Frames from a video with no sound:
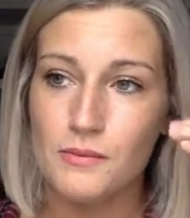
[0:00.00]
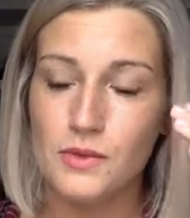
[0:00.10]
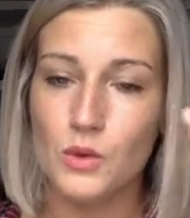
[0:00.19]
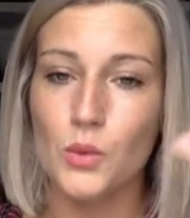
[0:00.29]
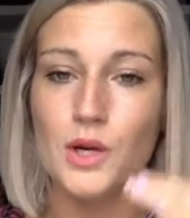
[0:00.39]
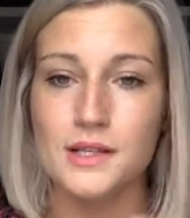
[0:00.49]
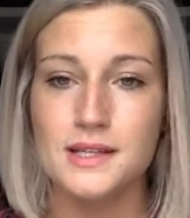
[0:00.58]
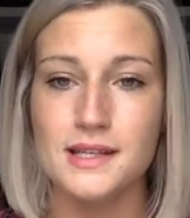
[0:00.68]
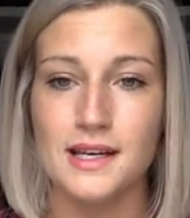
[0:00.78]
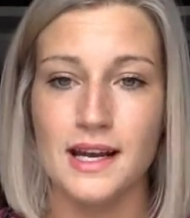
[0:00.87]
the
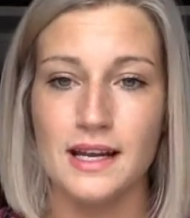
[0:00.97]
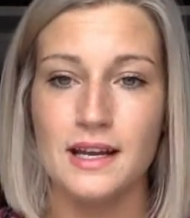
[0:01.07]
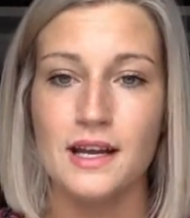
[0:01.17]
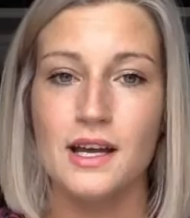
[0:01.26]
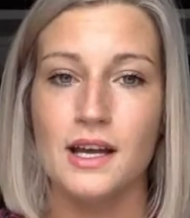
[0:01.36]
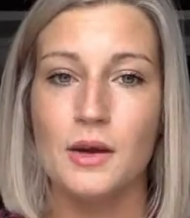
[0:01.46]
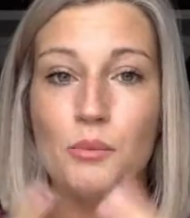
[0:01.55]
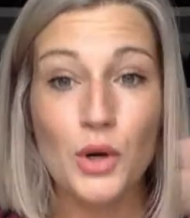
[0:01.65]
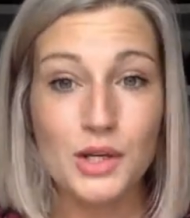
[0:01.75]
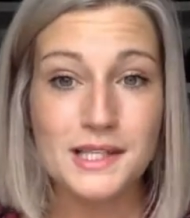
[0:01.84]
words that I
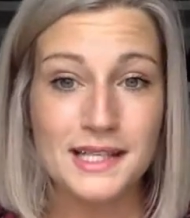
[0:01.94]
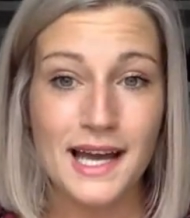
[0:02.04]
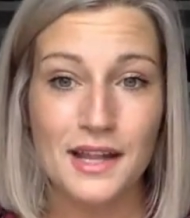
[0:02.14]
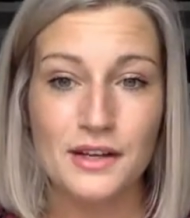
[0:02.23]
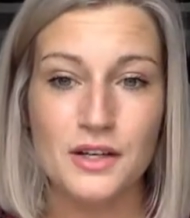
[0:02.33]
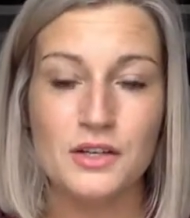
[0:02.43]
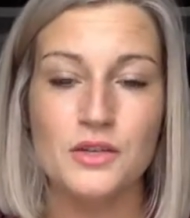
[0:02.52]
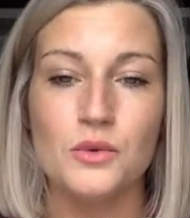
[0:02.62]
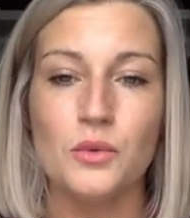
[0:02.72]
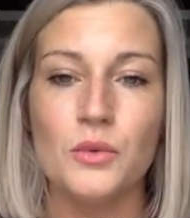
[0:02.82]
put together
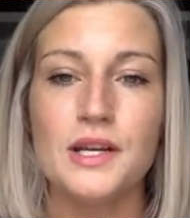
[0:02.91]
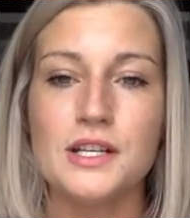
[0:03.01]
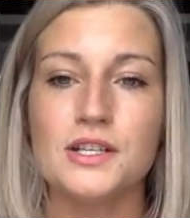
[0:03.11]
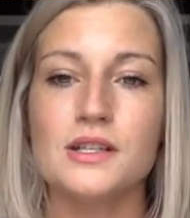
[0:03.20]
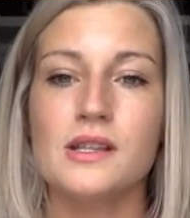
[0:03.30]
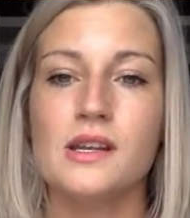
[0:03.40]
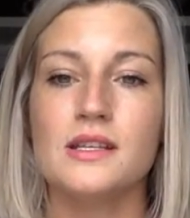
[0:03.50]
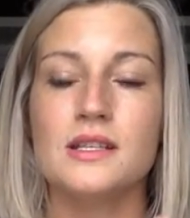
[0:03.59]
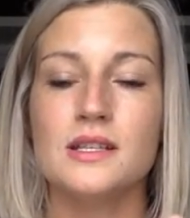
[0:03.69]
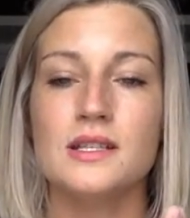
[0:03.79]
to reach
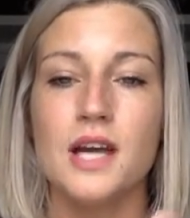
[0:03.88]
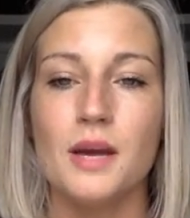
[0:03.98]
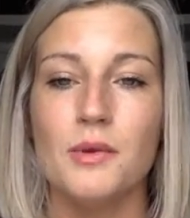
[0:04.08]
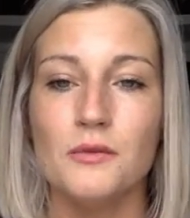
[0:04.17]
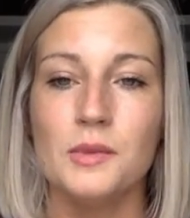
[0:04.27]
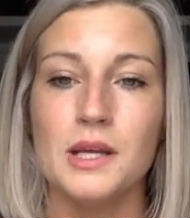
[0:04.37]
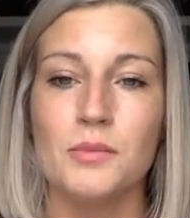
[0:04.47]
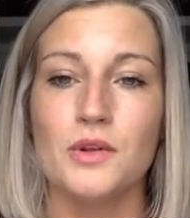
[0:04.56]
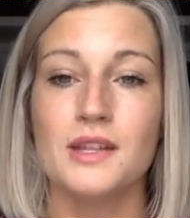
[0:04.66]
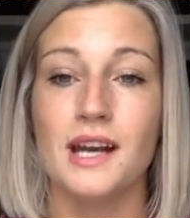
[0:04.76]
the type of
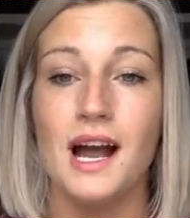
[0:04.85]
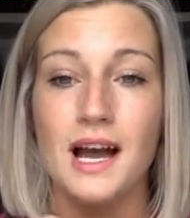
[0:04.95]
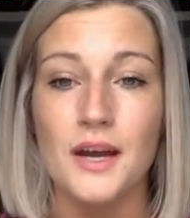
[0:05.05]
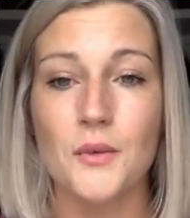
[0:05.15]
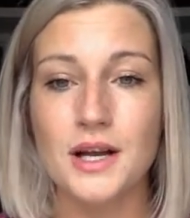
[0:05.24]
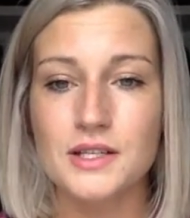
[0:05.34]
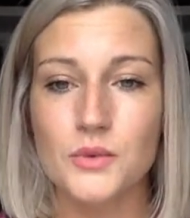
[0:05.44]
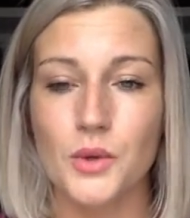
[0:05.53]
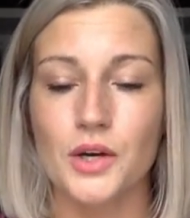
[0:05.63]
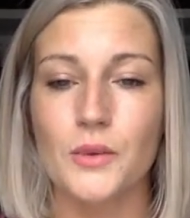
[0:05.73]
people that I want
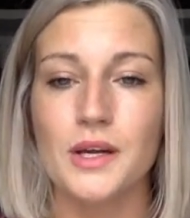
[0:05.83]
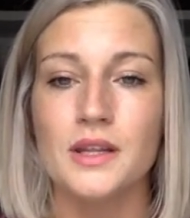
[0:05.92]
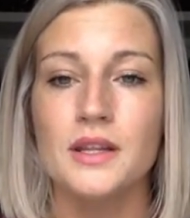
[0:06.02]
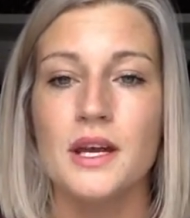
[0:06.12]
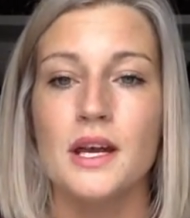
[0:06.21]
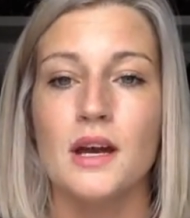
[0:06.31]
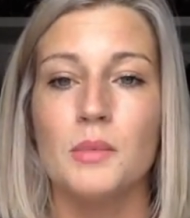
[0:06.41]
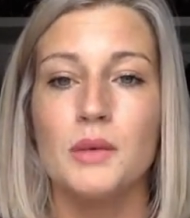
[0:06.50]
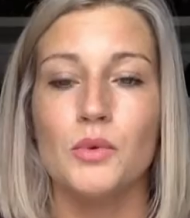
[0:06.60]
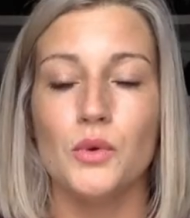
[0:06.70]
to work with,
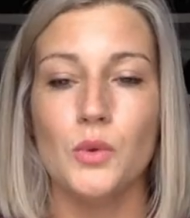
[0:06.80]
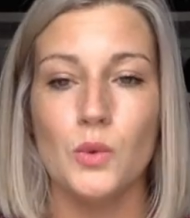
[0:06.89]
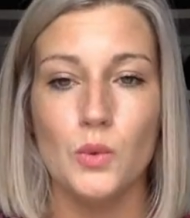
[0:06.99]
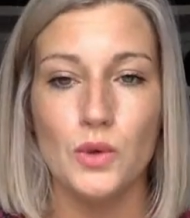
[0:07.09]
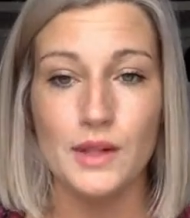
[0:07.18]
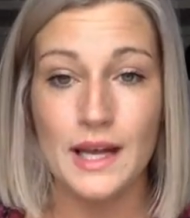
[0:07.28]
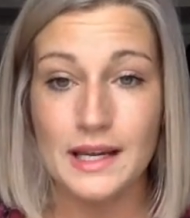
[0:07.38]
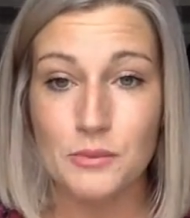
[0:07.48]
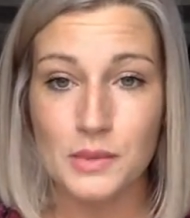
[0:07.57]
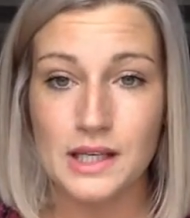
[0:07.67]
people who were
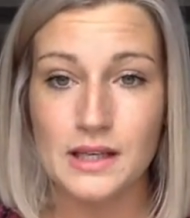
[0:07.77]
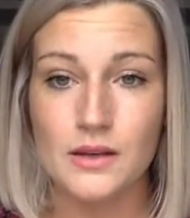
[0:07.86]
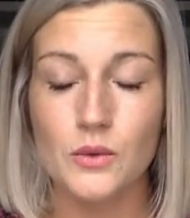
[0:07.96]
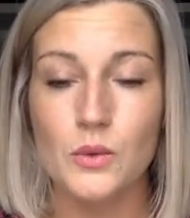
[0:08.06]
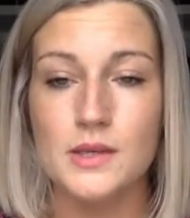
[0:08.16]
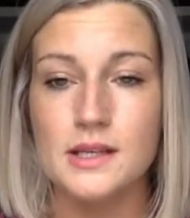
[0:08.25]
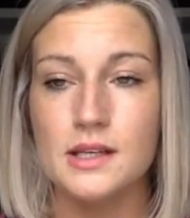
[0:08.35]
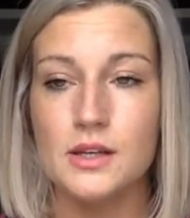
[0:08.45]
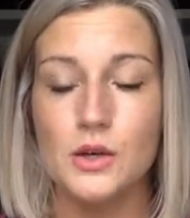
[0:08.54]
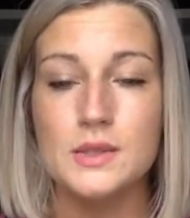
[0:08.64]
like me, who
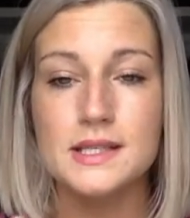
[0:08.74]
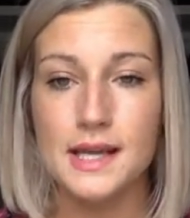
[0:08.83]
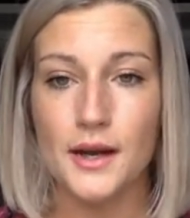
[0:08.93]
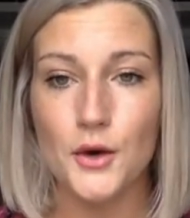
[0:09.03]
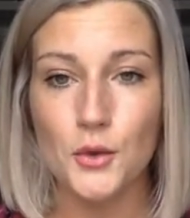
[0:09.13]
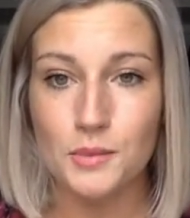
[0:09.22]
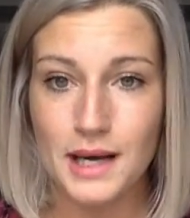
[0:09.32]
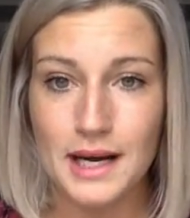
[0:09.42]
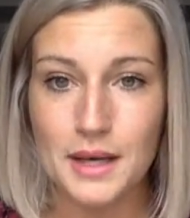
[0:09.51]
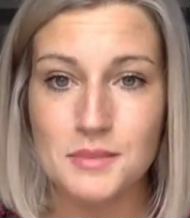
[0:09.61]
would, stay-at-home
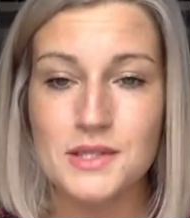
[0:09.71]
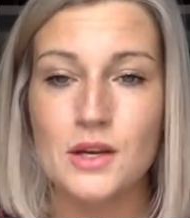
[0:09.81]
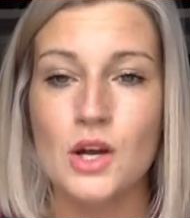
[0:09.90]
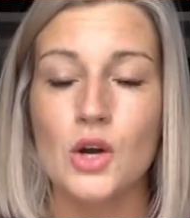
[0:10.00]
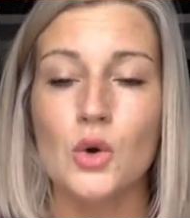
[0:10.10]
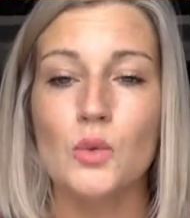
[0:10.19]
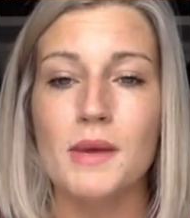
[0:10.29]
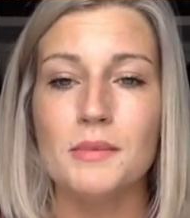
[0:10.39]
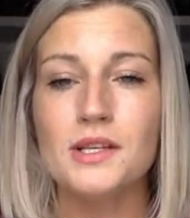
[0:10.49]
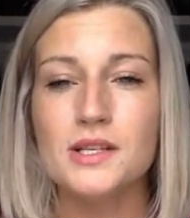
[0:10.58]
moms who
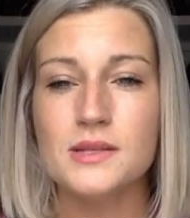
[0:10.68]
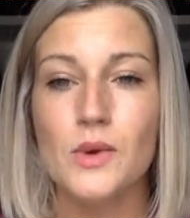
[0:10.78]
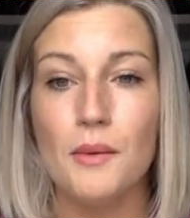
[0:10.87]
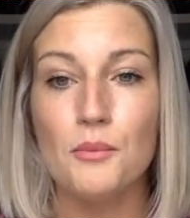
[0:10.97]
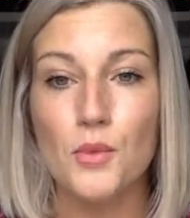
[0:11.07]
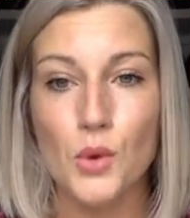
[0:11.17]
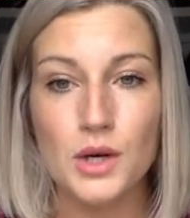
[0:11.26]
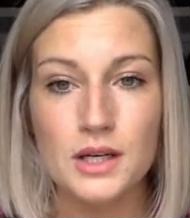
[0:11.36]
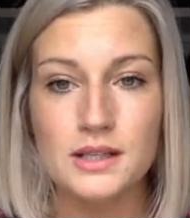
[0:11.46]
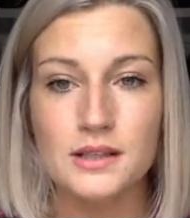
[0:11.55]
maybe just want
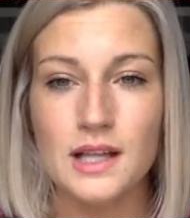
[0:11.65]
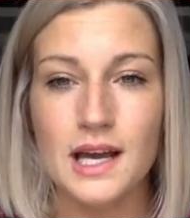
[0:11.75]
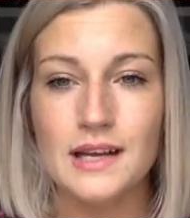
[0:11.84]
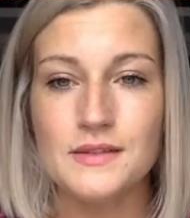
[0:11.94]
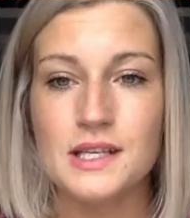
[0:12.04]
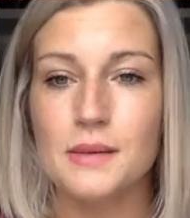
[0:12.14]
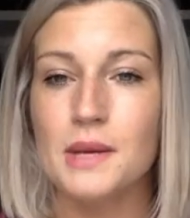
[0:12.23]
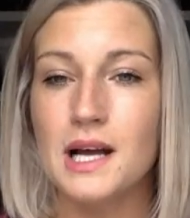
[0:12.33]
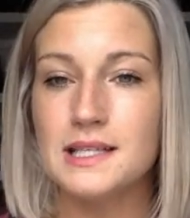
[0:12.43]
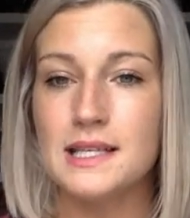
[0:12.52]
more in their lives. And I'm
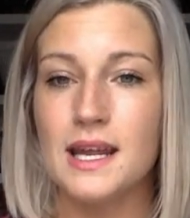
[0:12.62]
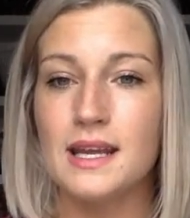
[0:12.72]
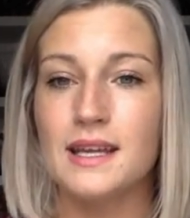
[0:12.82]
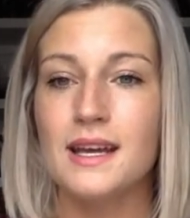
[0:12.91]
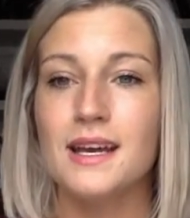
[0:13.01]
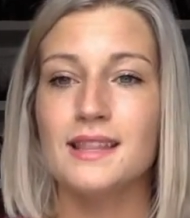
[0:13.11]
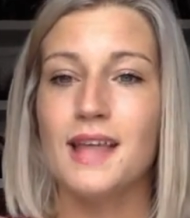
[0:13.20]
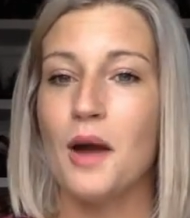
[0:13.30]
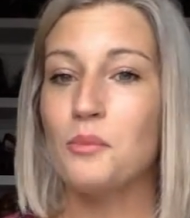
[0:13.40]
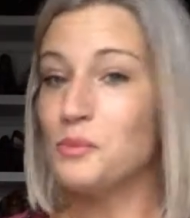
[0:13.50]
not saying
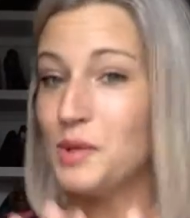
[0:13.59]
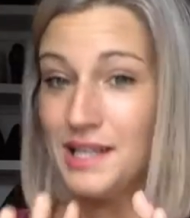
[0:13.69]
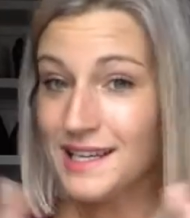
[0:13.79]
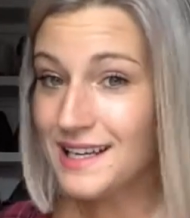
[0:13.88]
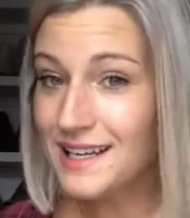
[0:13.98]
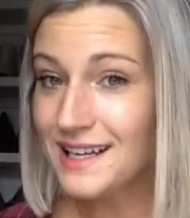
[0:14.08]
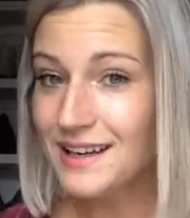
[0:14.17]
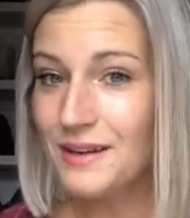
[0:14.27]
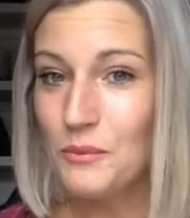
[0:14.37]
that being,